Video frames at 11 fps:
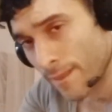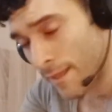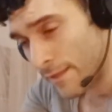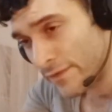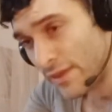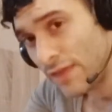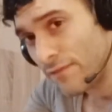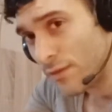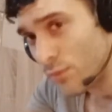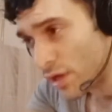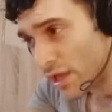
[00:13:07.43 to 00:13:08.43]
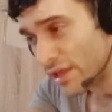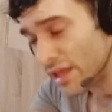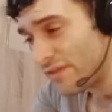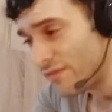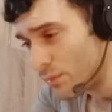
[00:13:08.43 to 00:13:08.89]
See, even
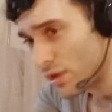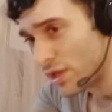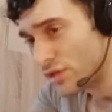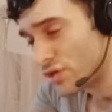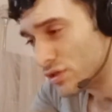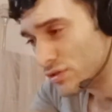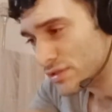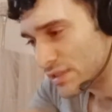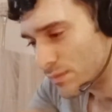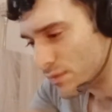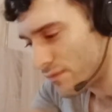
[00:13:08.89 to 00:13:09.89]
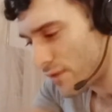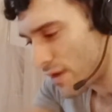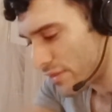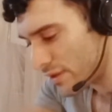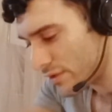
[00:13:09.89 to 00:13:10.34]
when I try to
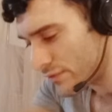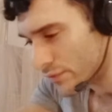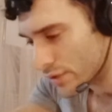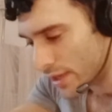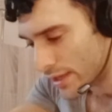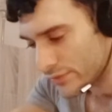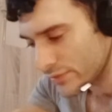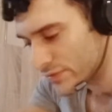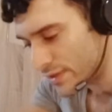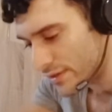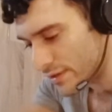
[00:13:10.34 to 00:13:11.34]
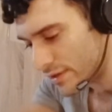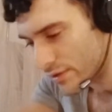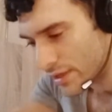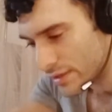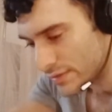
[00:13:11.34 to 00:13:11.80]
simplify things for you guys, you
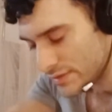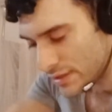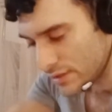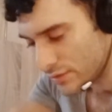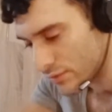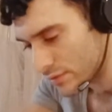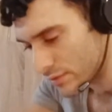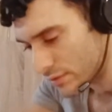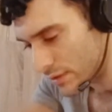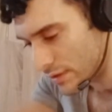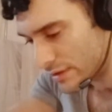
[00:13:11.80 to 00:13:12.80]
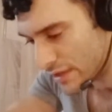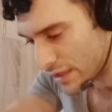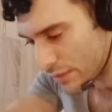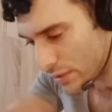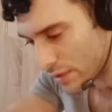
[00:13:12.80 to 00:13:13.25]
guys still don't
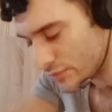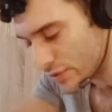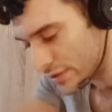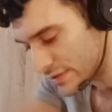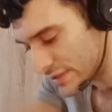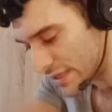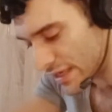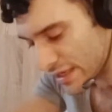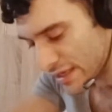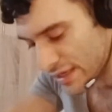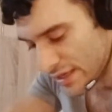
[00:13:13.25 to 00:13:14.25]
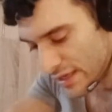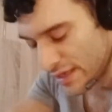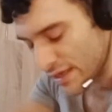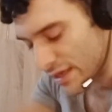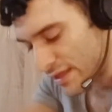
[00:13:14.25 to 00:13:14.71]
get what I'm trying to say.
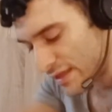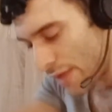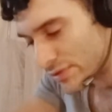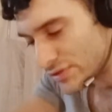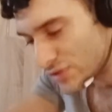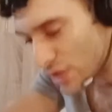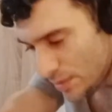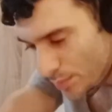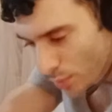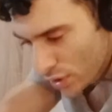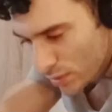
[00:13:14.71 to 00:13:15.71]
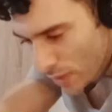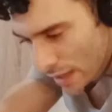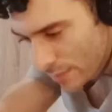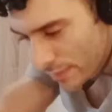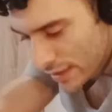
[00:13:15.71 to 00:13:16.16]
That was not the point,
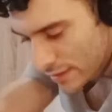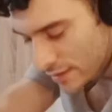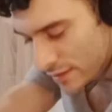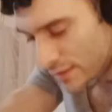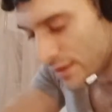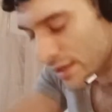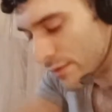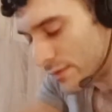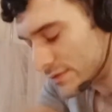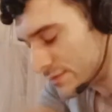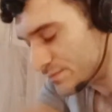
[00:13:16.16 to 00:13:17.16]
Muhammad. Anyways,